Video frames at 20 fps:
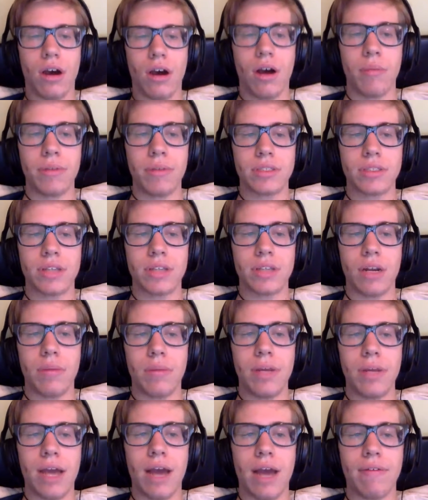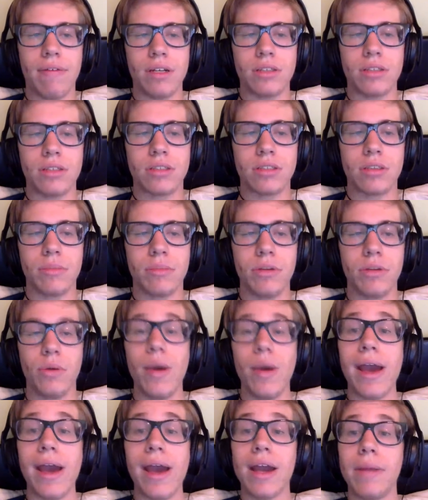It's going to be having some
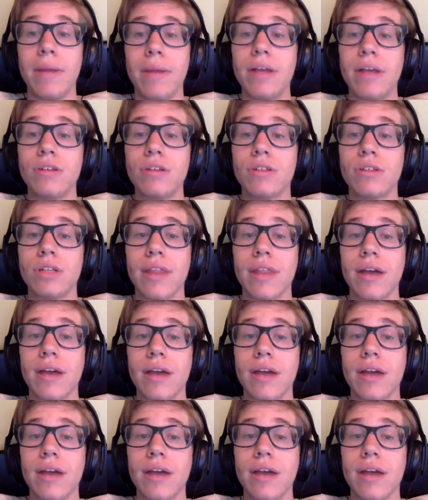new animation